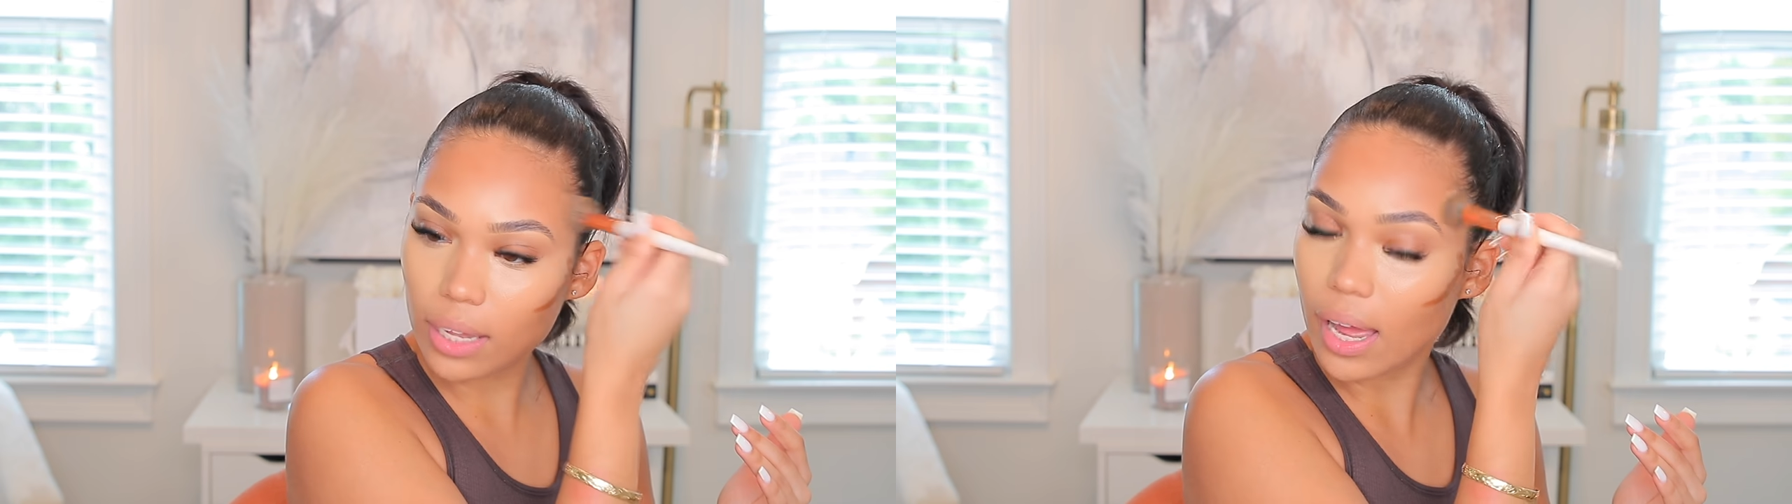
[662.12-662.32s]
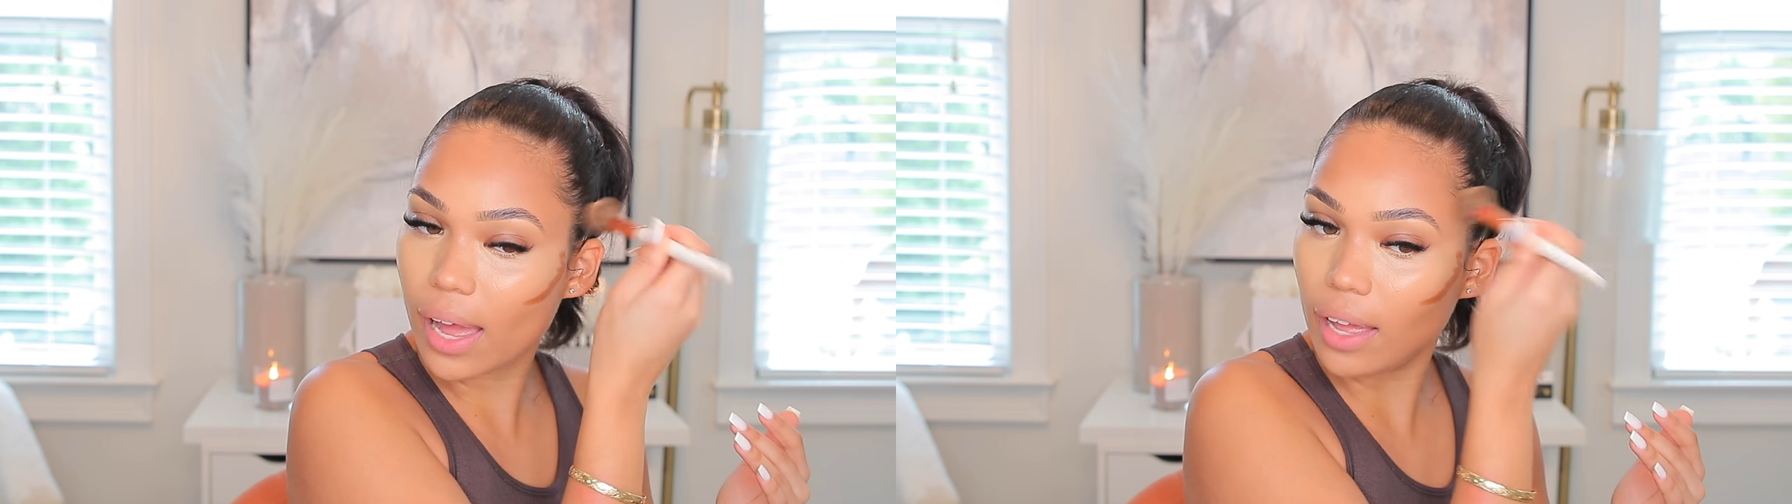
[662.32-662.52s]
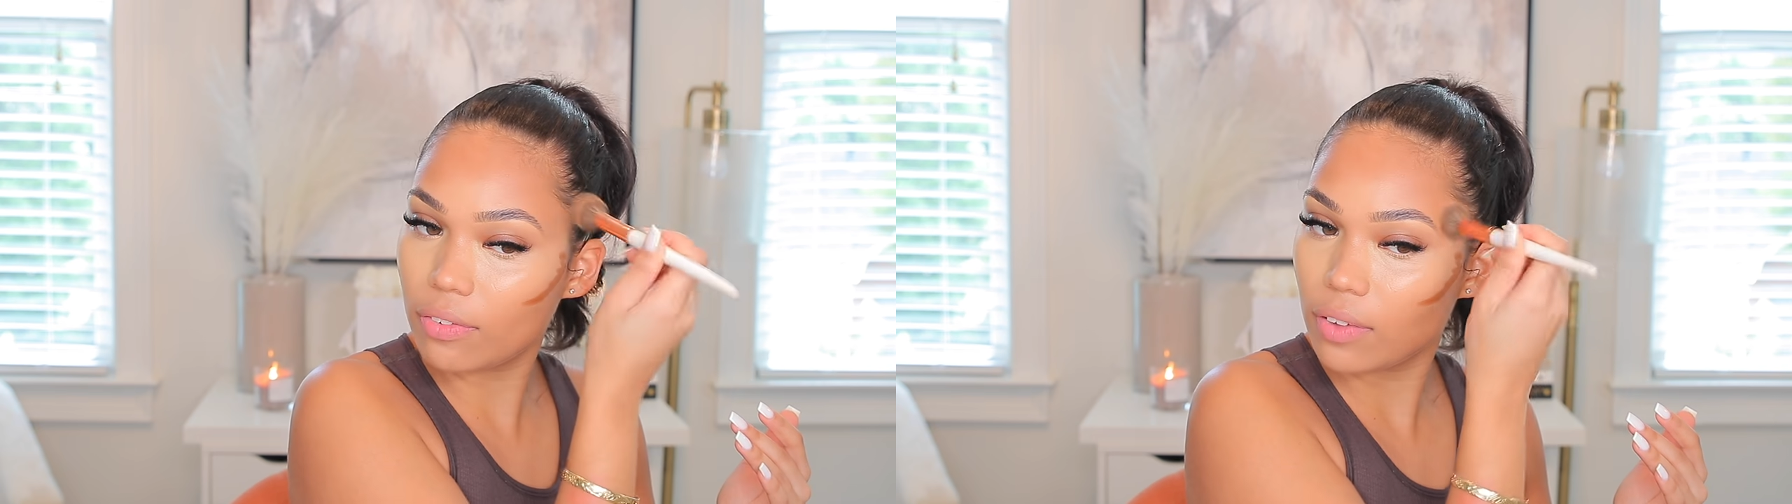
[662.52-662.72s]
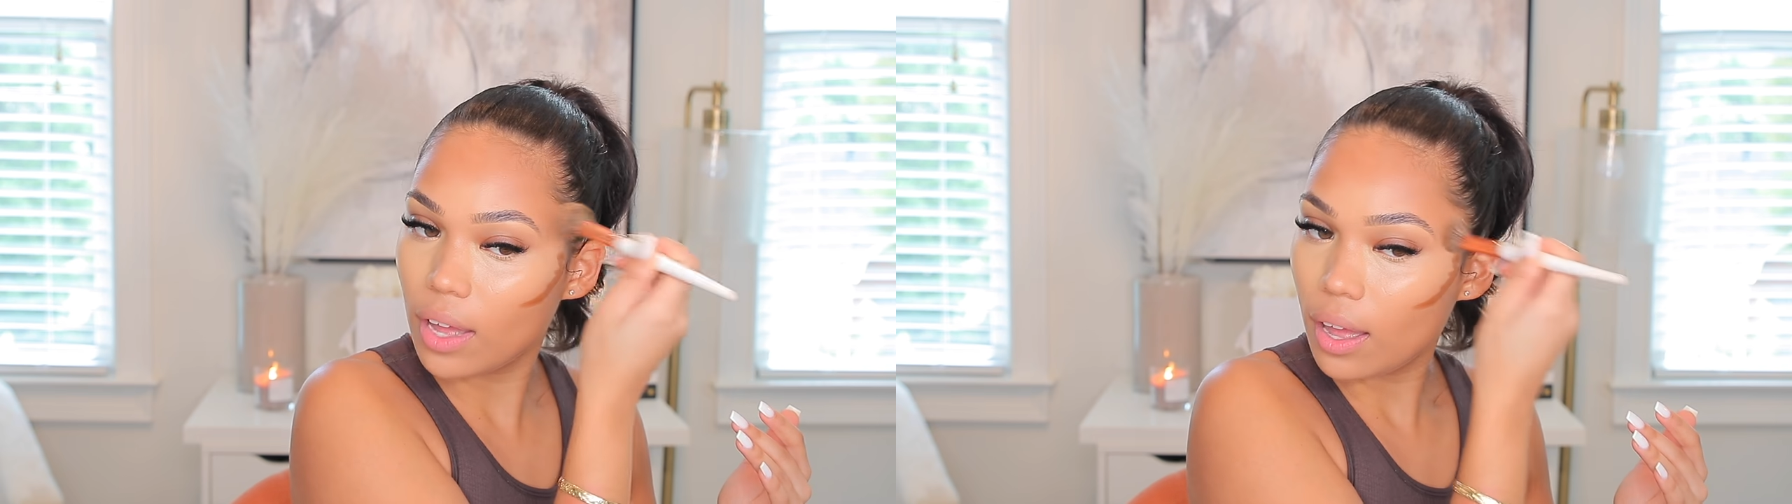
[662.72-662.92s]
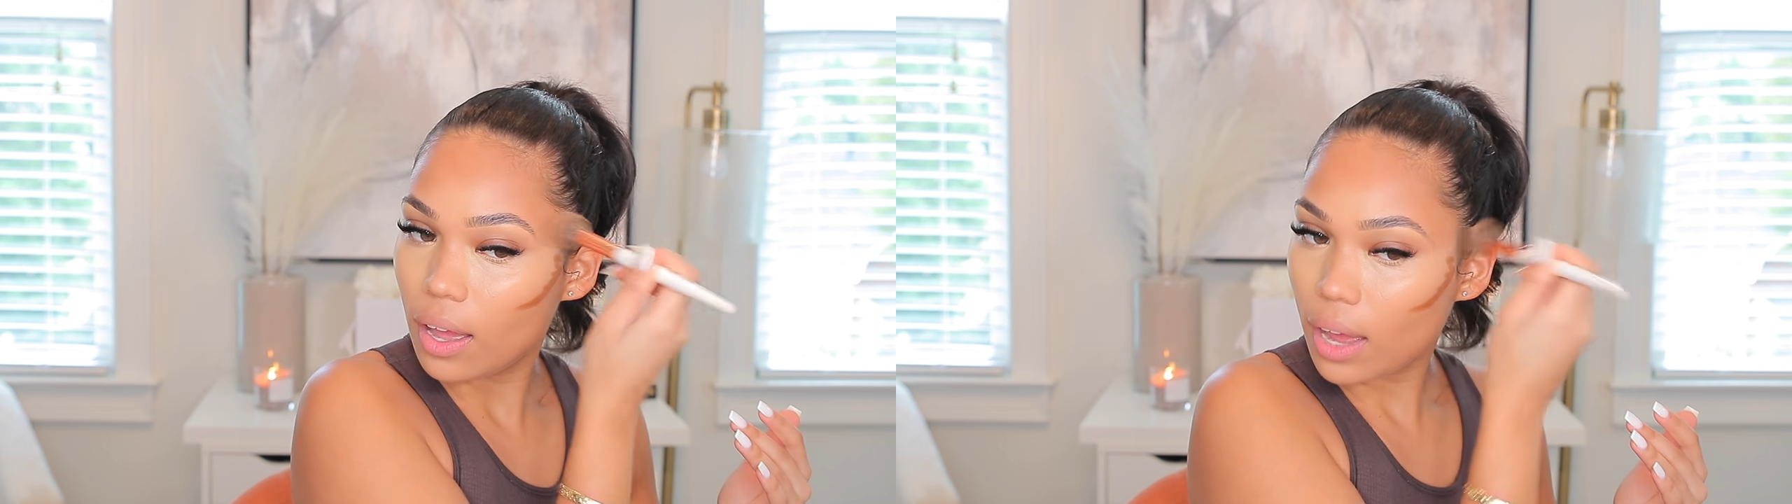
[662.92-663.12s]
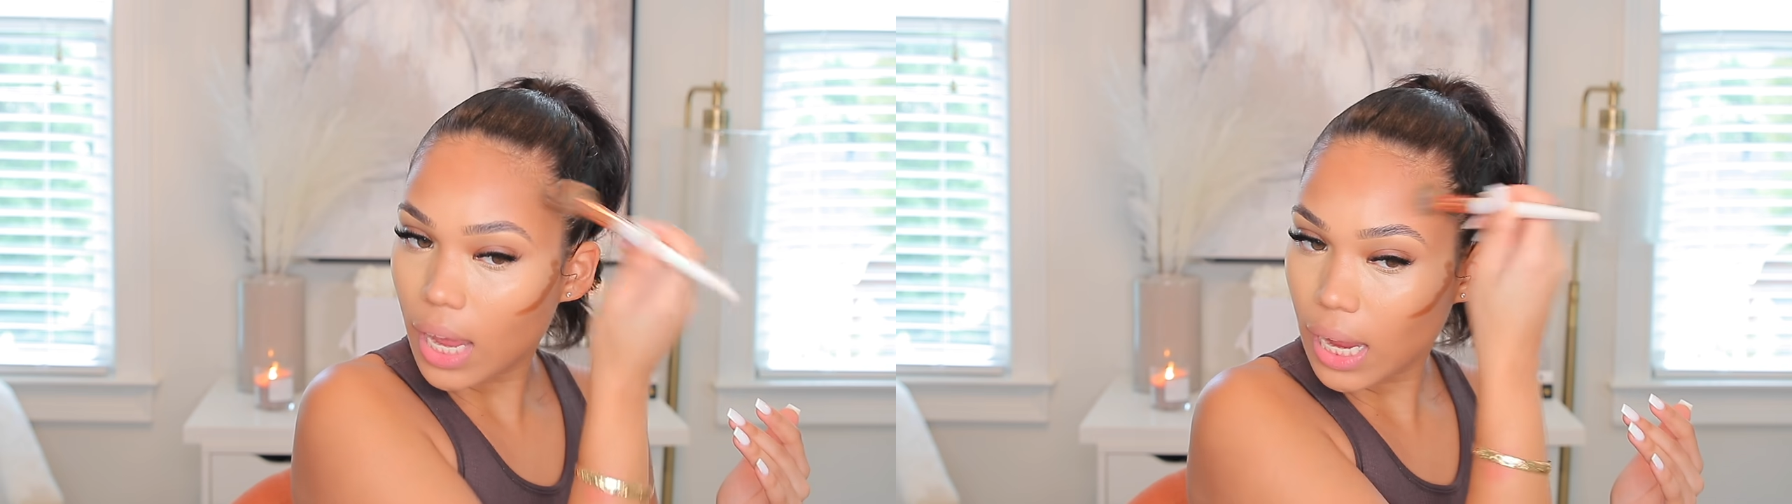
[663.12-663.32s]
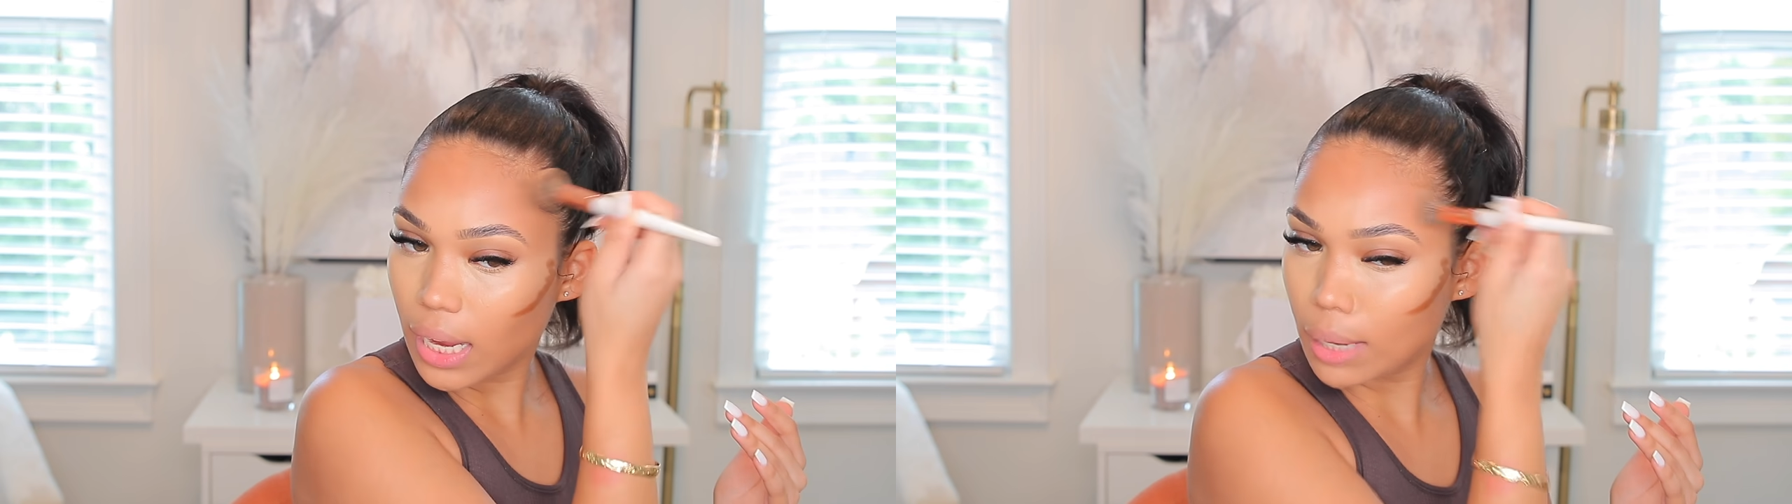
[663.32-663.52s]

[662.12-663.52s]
life, and